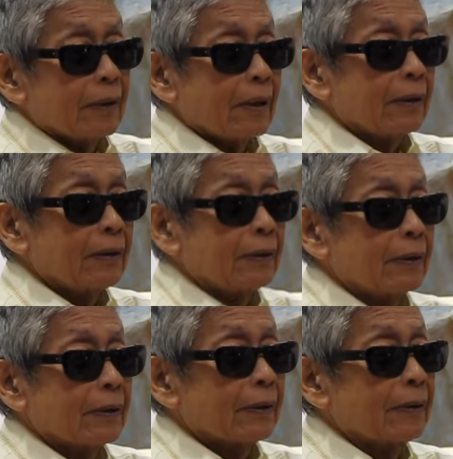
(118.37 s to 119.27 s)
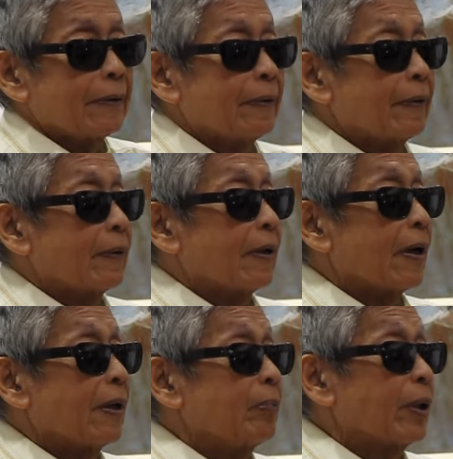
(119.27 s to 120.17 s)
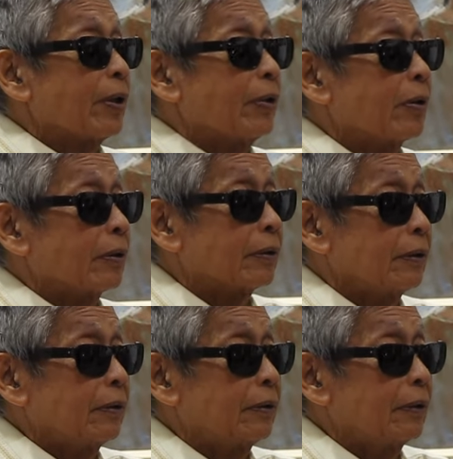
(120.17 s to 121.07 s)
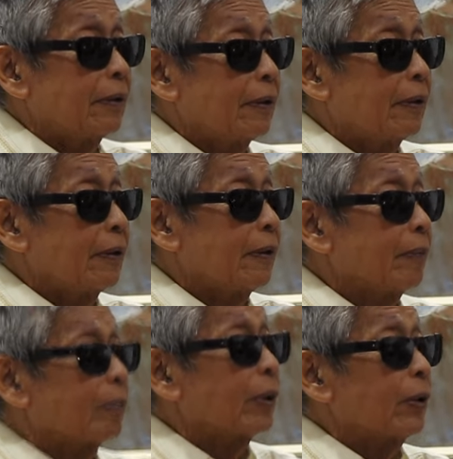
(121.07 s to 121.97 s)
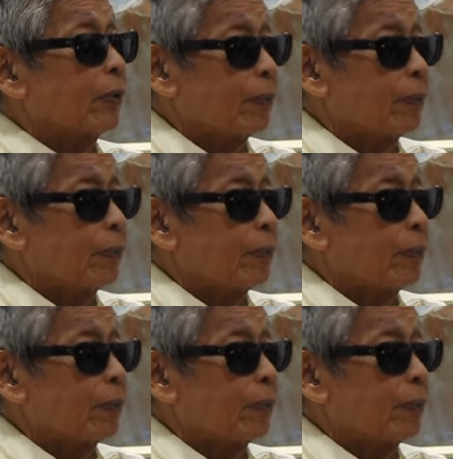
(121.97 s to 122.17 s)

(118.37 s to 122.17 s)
And I'm very honored by your